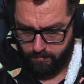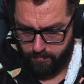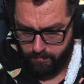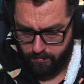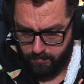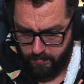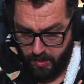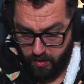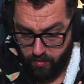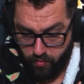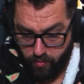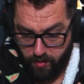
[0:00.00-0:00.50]

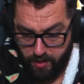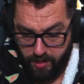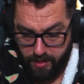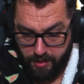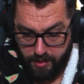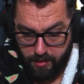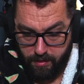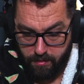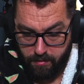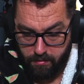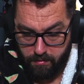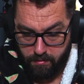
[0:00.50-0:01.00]
And
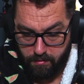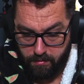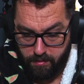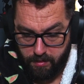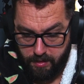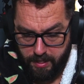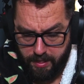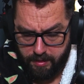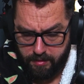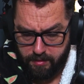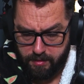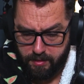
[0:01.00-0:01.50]
really,
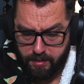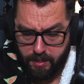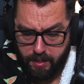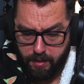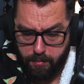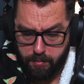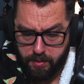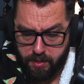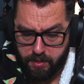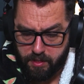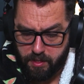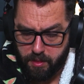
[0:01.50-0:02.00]
that
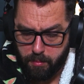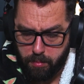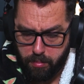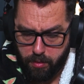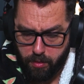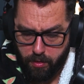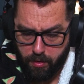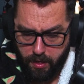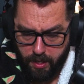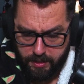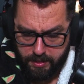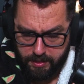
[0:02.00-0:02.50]
seemed a
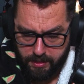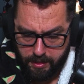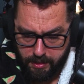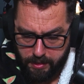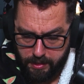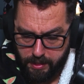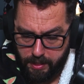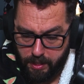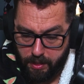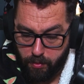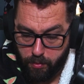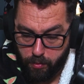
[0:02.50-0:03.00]

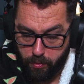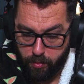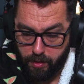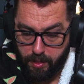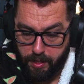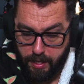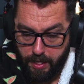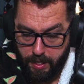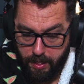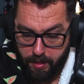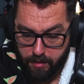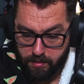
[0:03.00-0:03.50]
surprisingly good
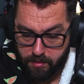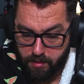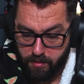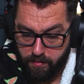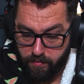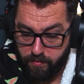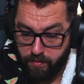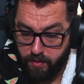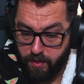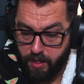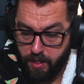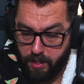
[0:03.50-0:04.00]
guess
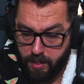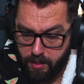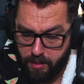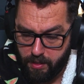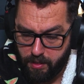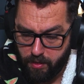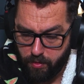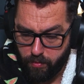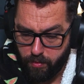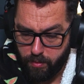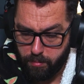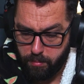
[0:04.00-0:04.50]
for
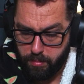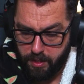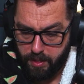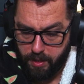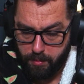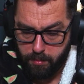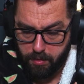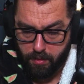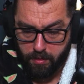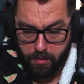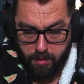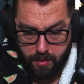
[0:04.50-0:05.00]
ignorant
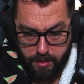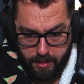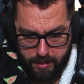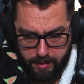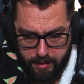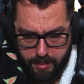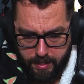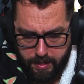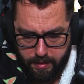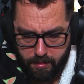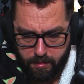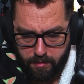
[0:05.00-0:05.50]
people like
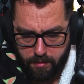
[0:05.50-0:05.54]
that.